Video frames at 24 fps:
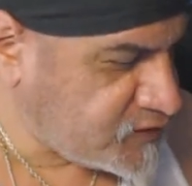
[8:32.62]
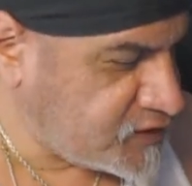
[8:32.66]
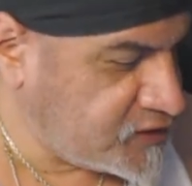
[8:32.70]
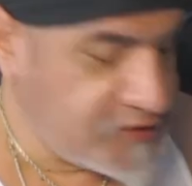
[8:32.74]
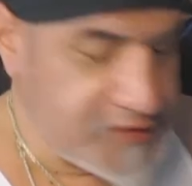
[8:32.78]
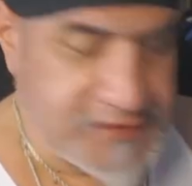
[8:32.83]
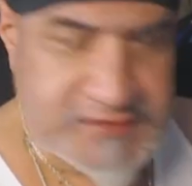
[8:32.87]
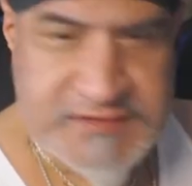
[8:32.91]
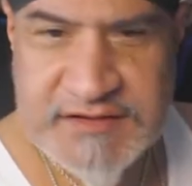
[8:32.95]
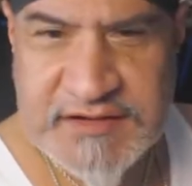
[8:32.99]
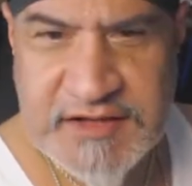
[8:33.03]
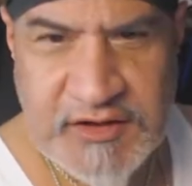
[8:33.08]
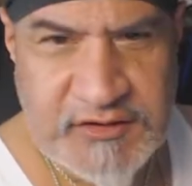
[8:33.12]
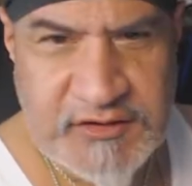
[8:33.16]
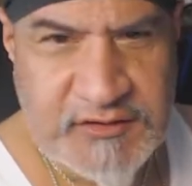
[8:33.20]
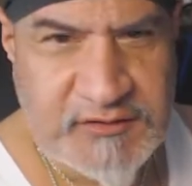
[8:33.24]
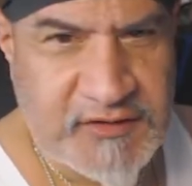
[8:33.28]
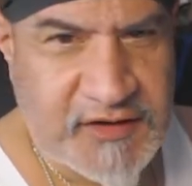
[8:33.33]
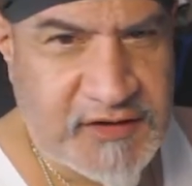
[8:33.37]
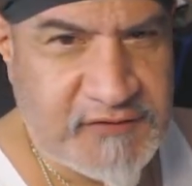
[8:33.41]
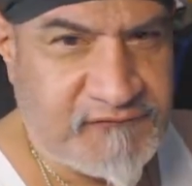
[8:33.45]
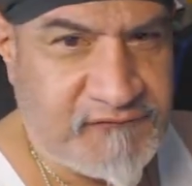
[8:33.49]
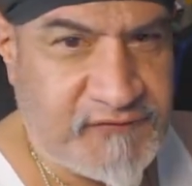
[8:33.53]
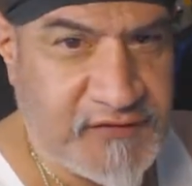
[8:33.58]
Here's
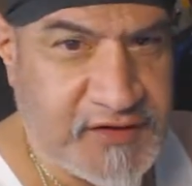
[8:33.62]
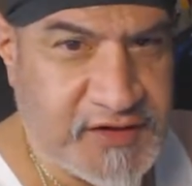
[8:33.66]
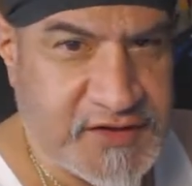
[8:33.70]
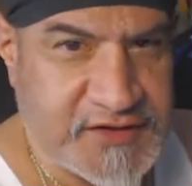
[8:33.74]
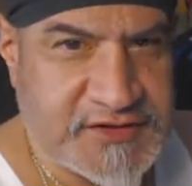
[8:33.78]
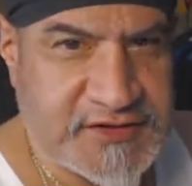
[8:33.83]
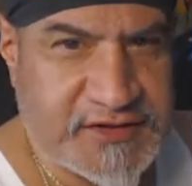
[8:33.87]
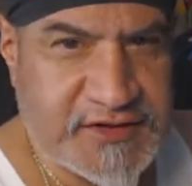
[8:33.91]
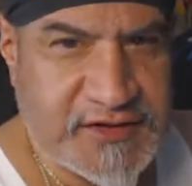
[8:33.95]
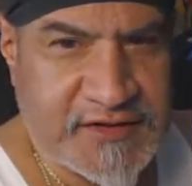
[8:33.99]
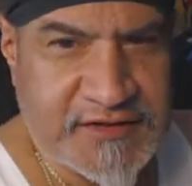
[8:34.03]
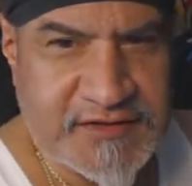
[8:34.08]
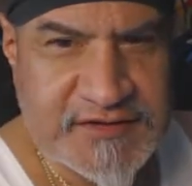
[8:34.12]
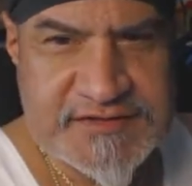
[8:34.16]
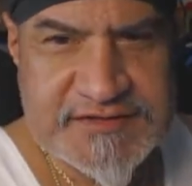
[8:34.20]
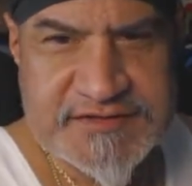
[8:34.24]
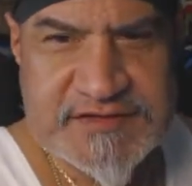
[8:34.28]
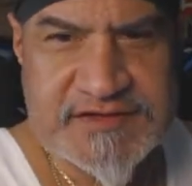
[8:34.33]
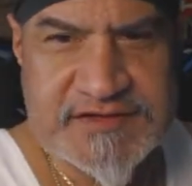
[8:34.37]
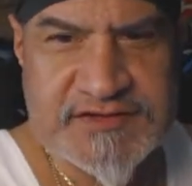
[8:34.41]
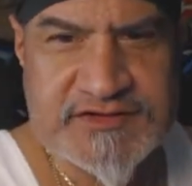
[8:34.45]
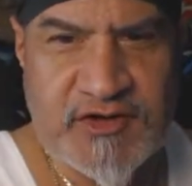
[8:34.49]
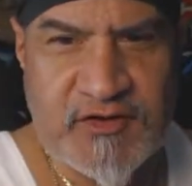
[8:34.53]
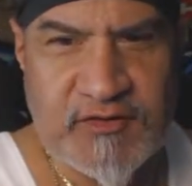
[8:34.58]
another unfinished thing. This
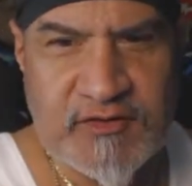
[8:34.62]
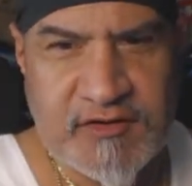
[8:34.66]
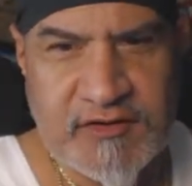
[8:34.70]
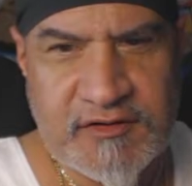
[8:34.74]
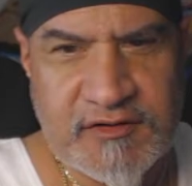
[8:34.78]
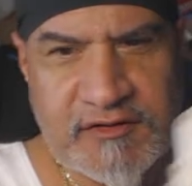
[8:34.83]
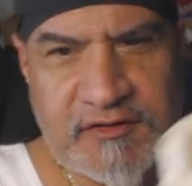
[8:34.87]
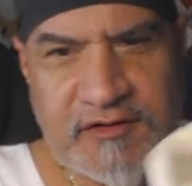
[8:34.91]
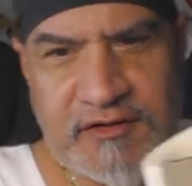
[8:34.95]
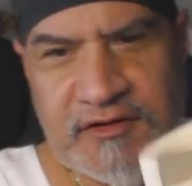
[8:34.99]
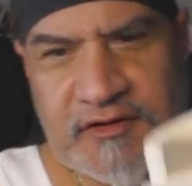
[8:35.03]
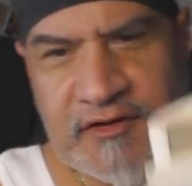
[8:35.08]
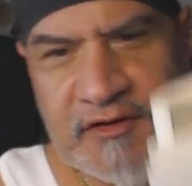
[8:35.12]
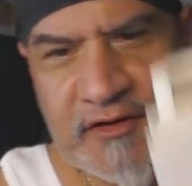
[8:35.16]
is the Joker